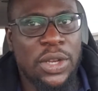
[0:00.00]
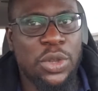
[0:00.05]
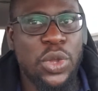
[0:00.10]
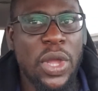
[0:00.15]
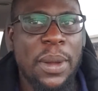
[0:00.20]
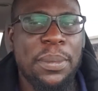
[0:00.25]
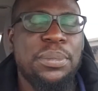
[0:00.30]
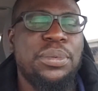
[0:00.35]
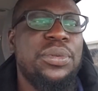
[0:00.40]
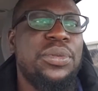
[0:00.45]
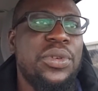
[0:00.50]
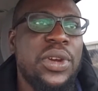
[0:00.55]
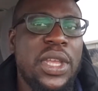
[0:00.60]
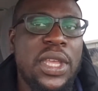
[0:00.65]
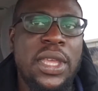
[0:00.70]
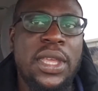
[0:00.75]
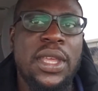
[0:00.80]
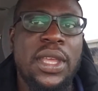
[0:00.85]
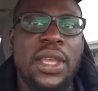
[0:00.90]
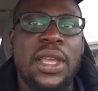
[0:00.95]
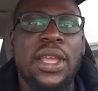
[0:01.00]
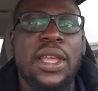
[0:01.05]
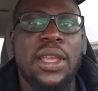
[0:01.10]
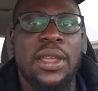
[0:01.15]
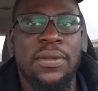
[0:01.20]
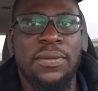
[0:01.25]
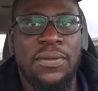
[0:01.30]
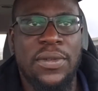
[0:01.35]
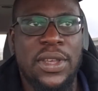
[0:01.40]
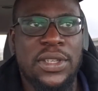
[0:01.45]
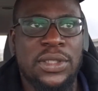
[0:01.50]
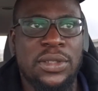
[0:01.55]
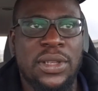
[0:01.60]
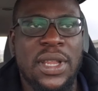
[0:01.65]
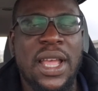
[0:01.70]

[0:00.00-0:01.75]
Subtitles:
You are pre-investor.